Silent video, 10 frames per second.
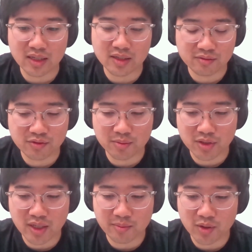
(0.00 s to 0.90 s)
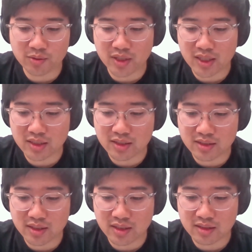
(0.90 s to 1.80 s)
from the demo that
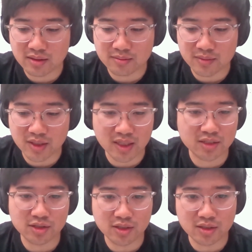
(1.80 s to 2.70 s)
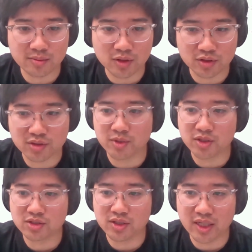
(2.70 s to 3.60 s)
it actually looks
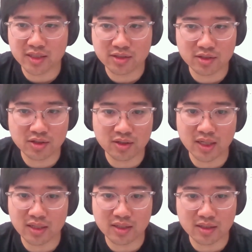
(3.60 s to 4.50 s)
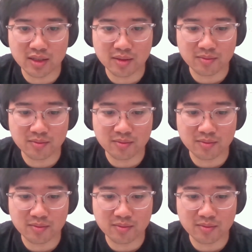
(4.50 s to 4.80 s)
much nicer, and